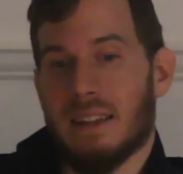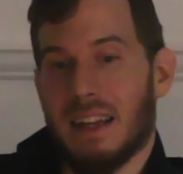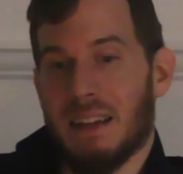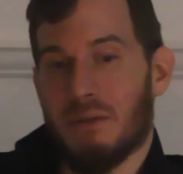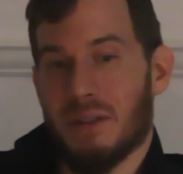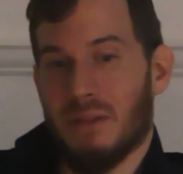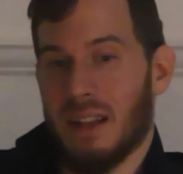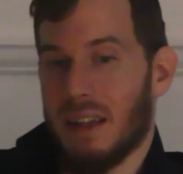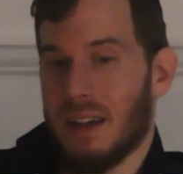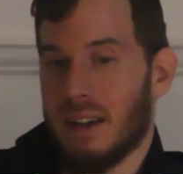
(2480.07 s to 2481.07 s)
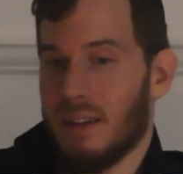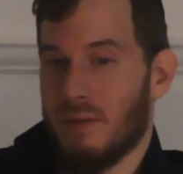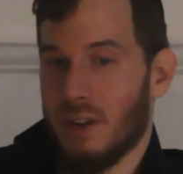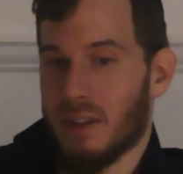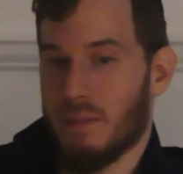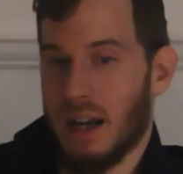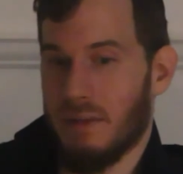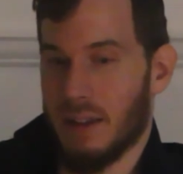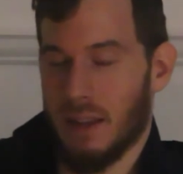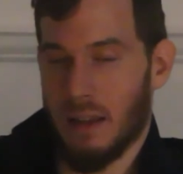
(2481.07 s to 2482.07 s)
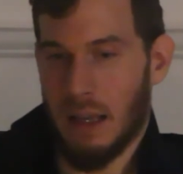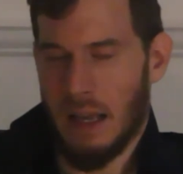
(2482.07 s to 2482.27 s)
that he was really a false prophet,